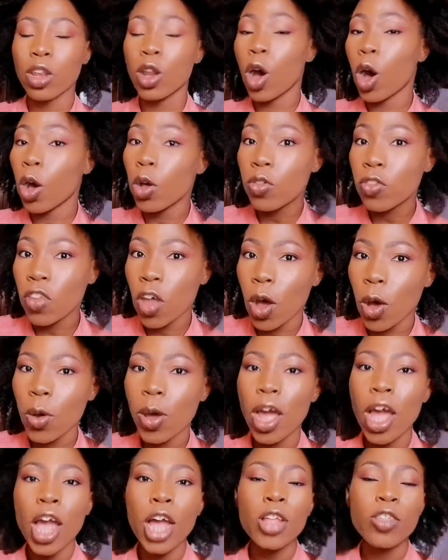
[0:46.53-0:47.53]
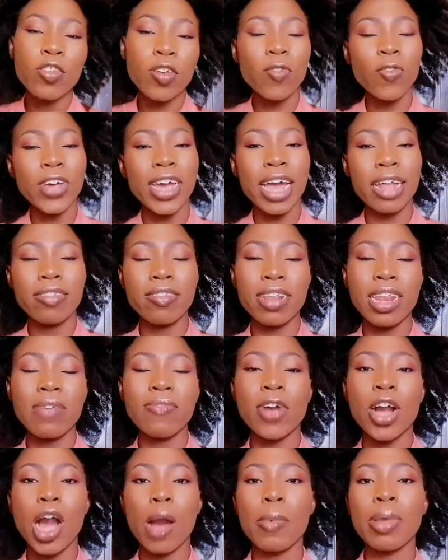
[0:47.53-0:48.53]
And also don't forget to
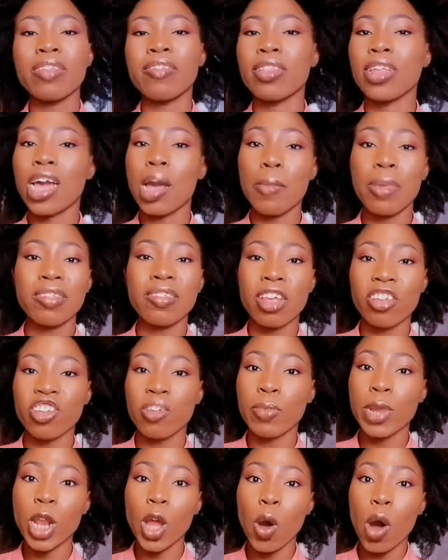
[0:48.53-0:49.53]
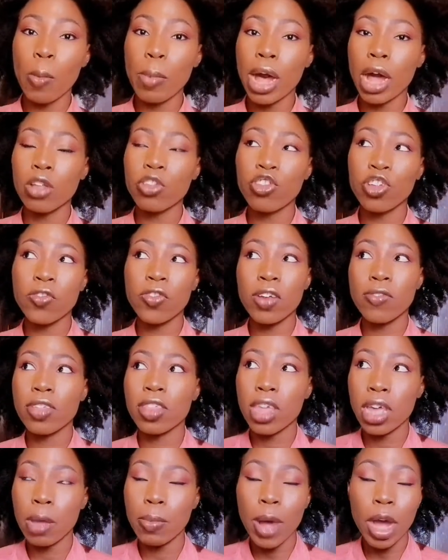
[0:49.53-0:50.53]
leave a comment in the comment section below about your
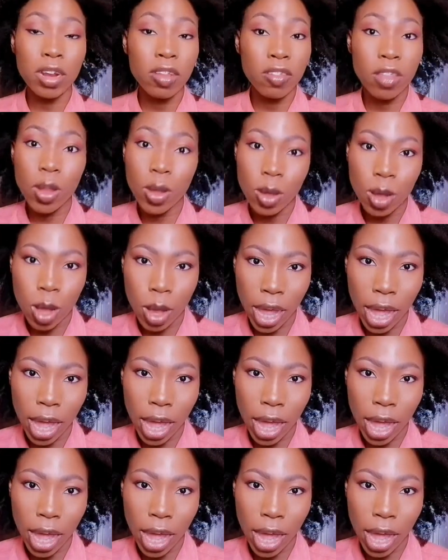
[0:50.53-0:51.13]
favorite thing about this look.